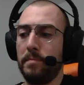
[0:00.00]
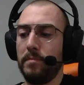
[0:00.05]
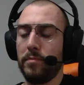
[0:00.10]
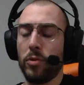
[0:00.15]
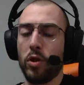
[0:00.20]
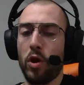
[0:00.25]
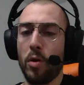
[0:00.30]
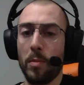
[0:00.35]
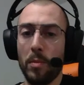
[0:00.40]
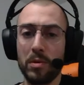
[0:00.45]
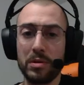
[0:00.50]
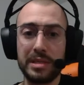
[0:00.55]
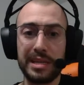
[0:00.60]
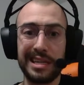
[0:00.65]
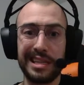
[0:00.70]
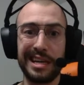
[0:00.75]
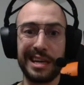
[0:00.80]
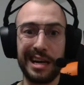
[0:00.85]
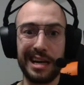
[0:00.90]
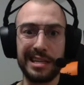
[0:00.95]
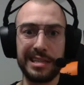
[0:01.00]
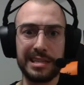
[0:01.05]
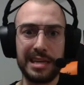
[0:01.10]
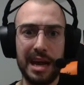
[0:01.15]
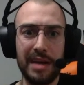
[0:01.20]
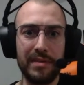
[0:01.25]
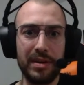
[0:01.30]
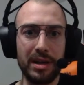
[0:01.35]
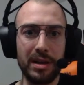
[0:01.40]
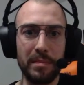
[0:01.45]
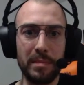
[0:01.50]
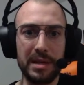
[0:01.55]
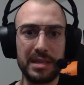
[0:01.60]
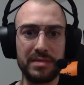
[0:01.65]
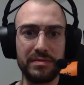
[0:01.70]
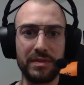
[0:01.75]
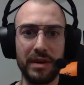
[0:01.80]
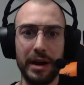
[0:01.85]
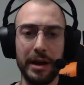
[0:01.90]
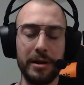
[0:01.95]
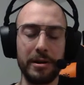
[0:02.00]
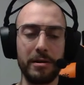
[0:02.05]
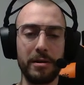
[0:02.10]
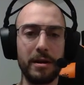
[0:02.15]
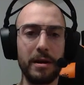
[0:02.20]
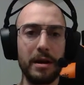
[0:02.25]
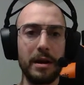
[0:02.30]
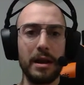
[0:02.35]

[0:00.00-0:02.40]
Almost like the gun's having a misfire.